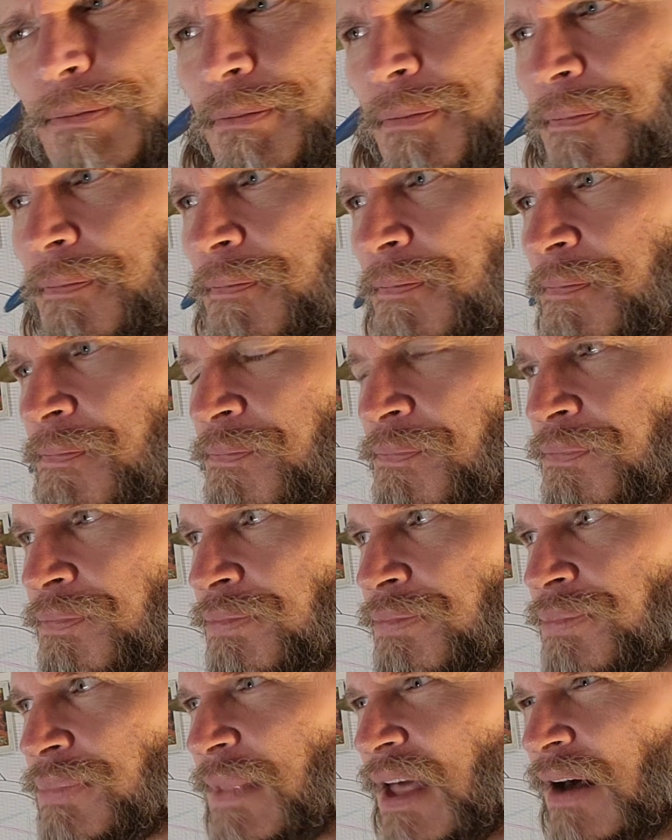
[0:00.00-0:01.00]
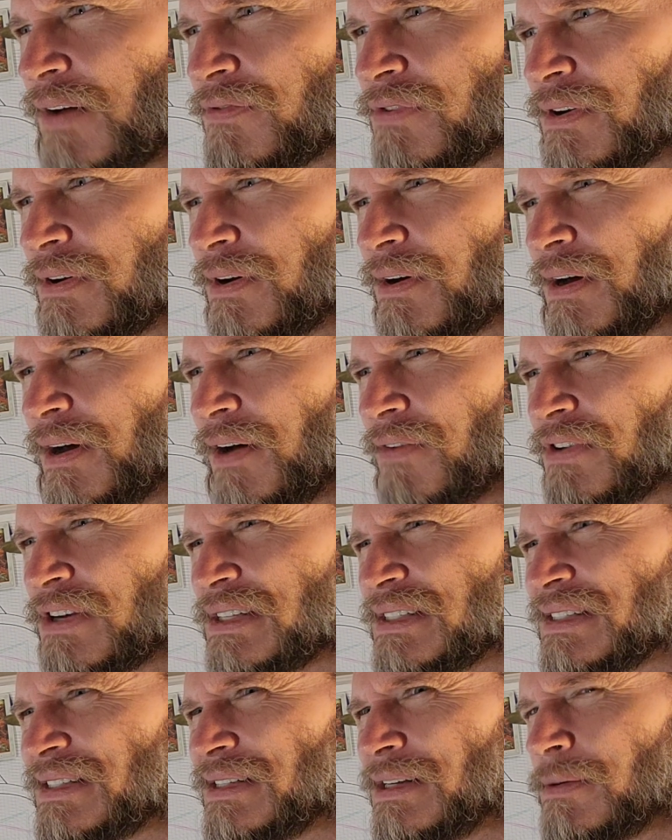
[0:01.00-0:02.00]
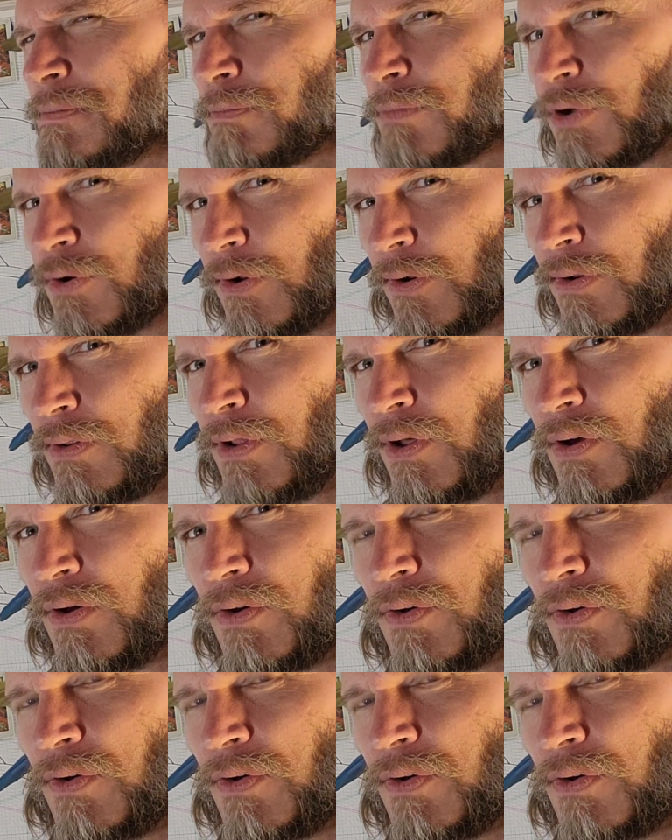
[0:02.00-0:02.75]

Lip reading: of a symbol for people who